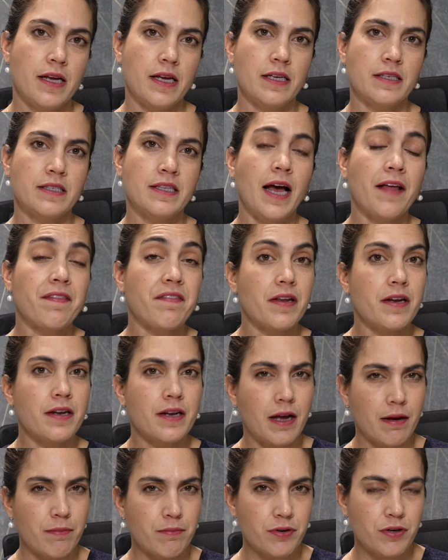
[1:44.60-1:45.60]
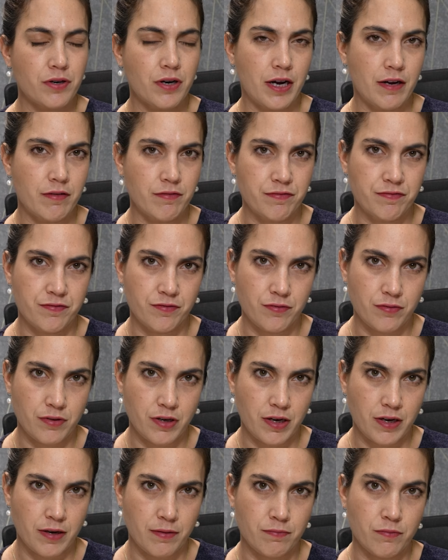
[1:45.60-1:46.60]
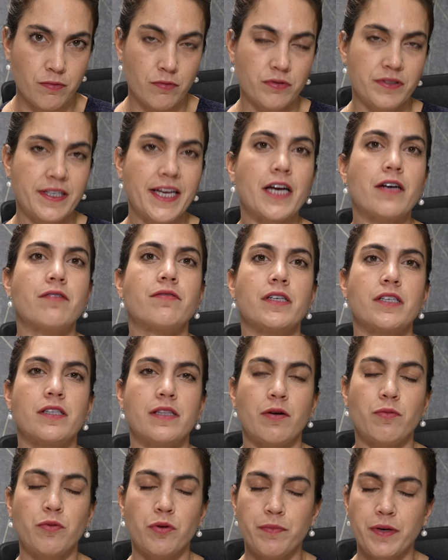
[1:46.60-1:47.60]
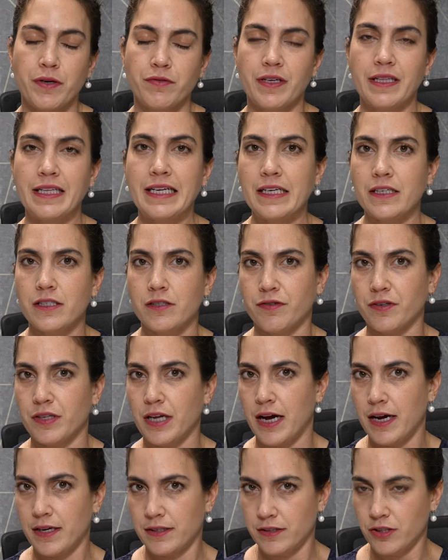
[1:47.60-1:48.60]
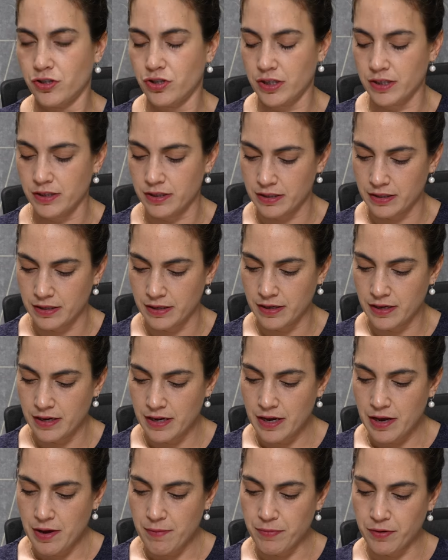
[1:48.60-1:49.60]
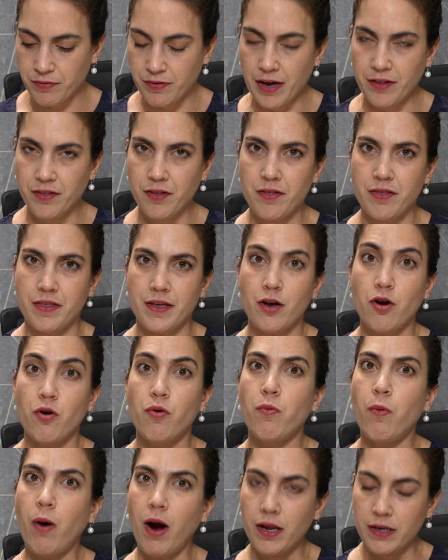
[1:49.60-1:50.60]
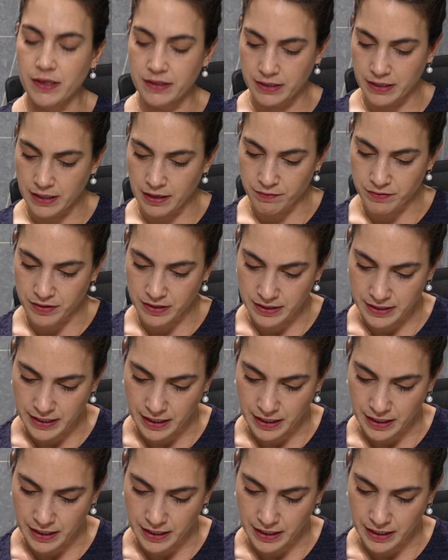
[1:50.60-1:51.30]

is not the number of terrorists that will be released for the hostages, but rather the quality of these